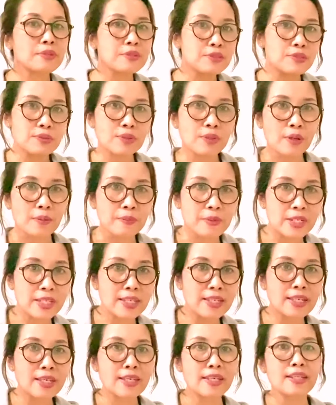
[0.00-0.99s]

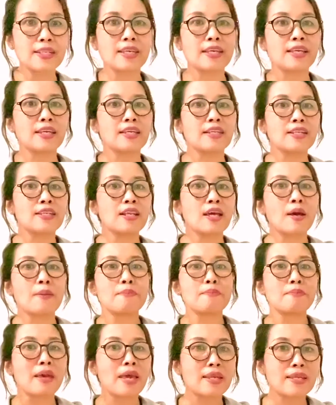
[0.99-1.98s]
communicate in
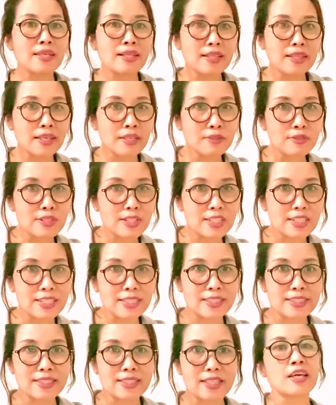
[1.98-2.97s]
many
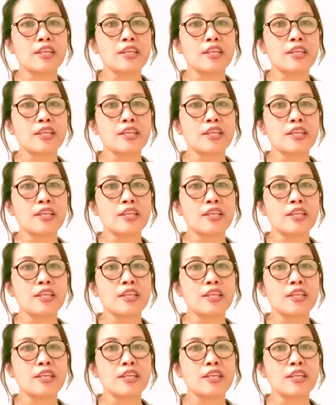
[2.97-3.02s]
languages,